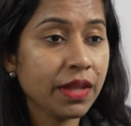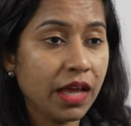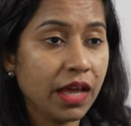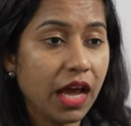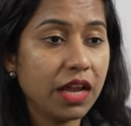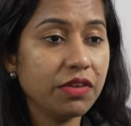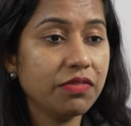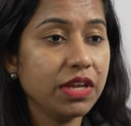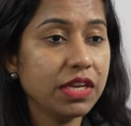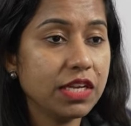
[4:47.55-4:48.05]

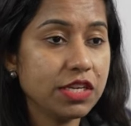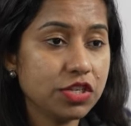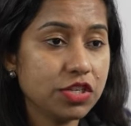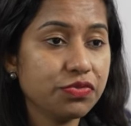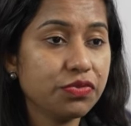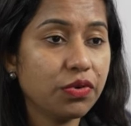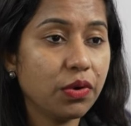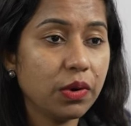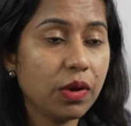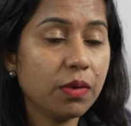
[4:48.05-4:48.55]
and we need to
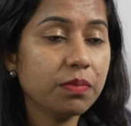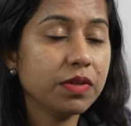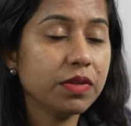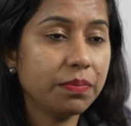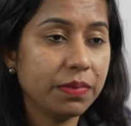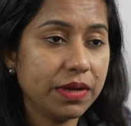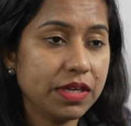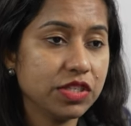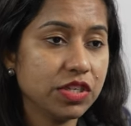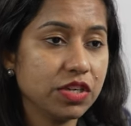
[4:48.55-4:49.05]
follow up the
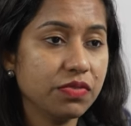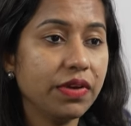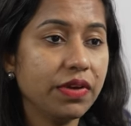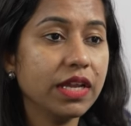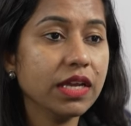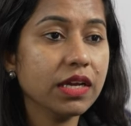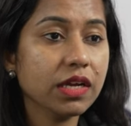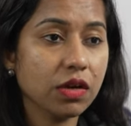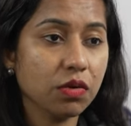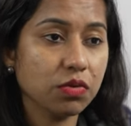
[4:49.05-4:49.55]
patient
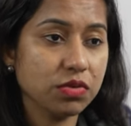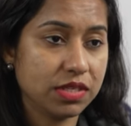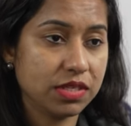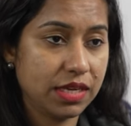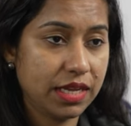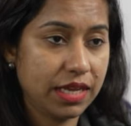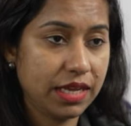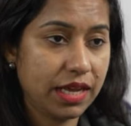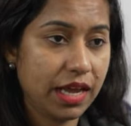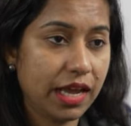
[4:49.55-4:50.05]
very
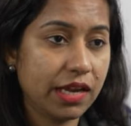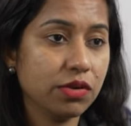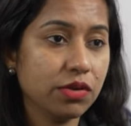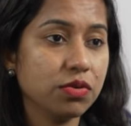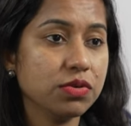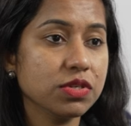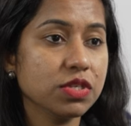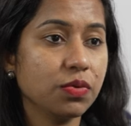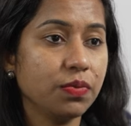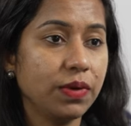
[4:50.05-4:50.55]
closely, and
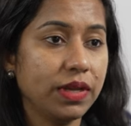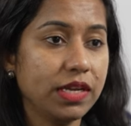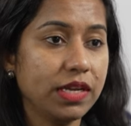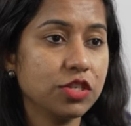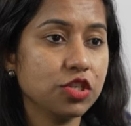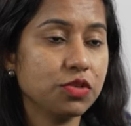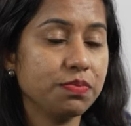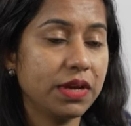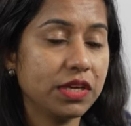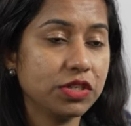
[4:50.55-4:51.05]
also we
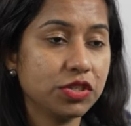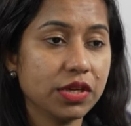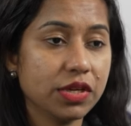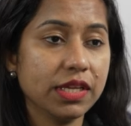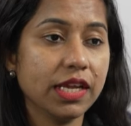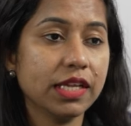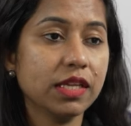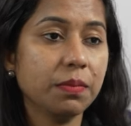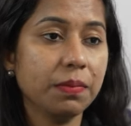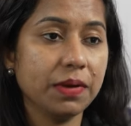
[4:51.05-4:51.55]
need to make sure
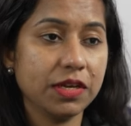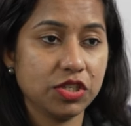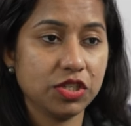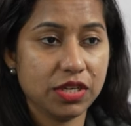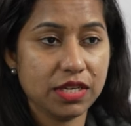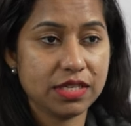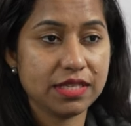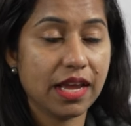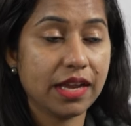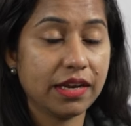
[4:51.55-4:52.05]
that the
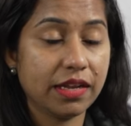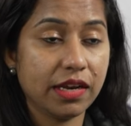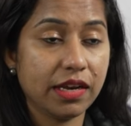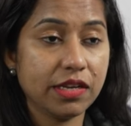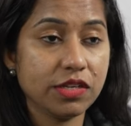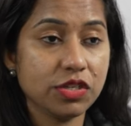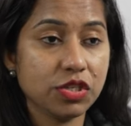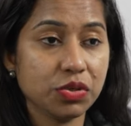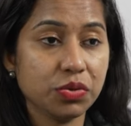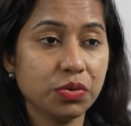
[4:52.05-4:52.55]
patient is
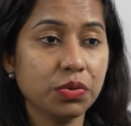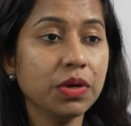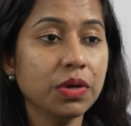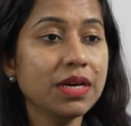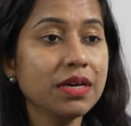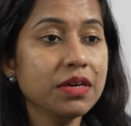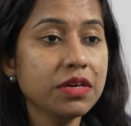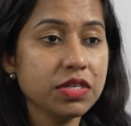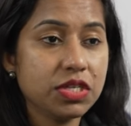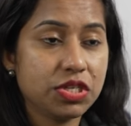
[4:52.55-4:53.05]
adherent to
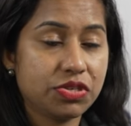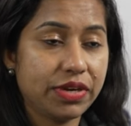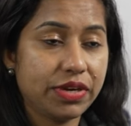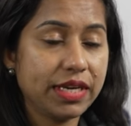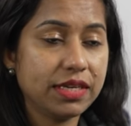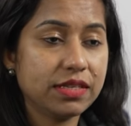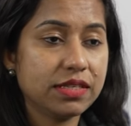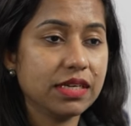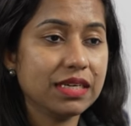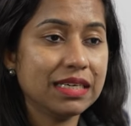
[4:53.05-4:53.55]

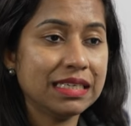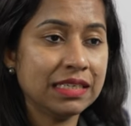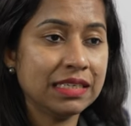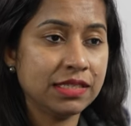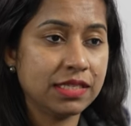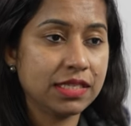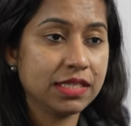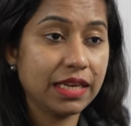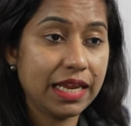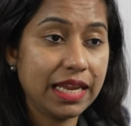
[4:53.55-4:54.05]
strict
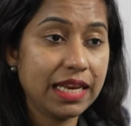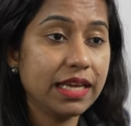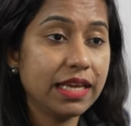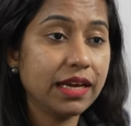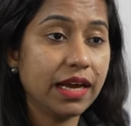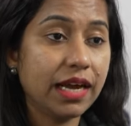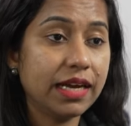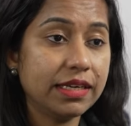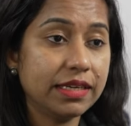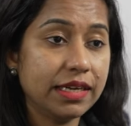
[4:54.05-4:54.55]
uh, screening
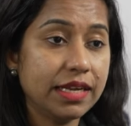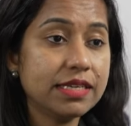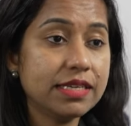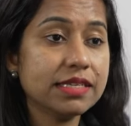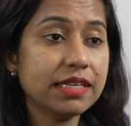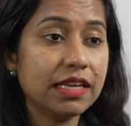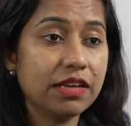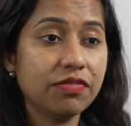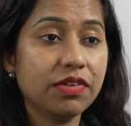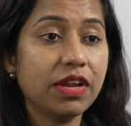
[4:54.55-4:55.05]

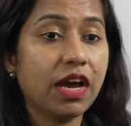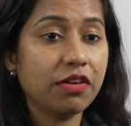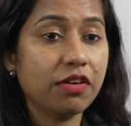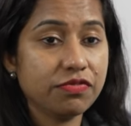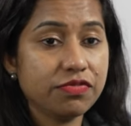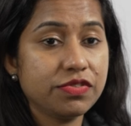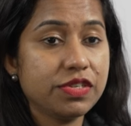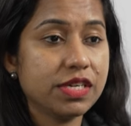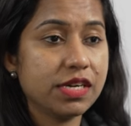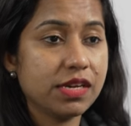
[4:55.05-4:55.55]
guidelines even
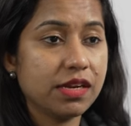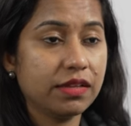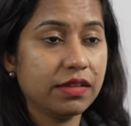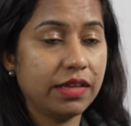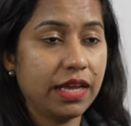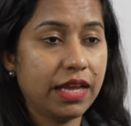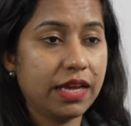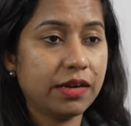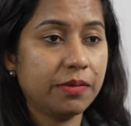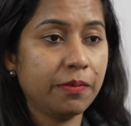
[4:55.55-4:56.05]
after
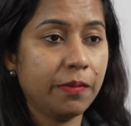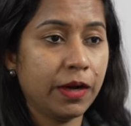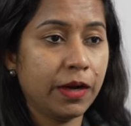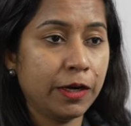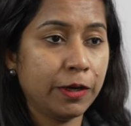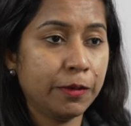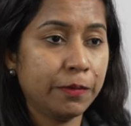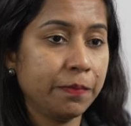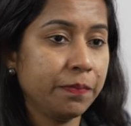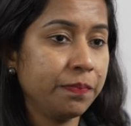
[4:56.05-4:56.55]
they are
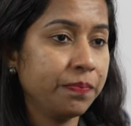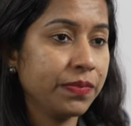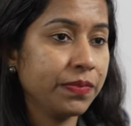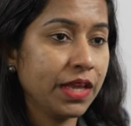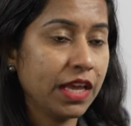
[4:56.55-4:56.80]
um,